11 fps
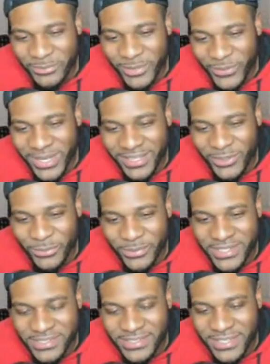about why he don't
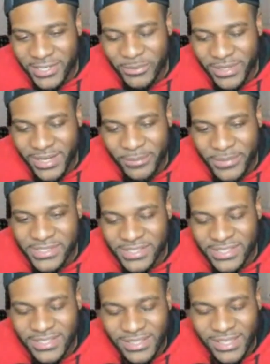brush his hair, man. I
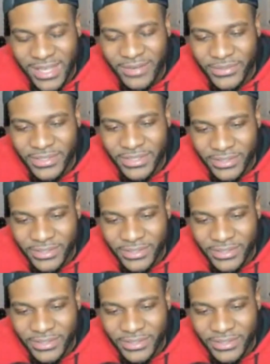mentioned it in a lot of.